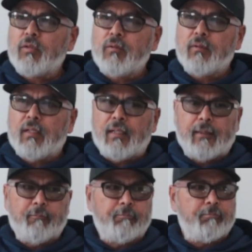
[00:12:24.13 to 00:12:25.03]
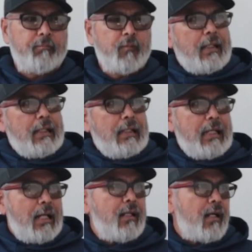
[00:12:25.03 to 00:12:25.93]
to
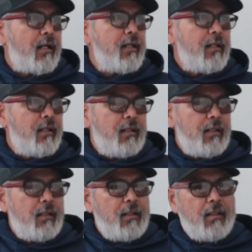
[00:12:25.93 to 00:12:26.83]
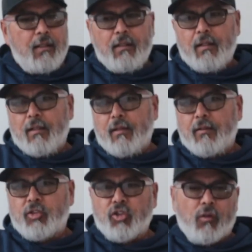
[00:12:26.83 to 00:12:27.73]
get it done in
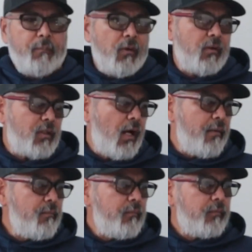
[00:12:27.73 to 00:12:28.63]
a short period of time,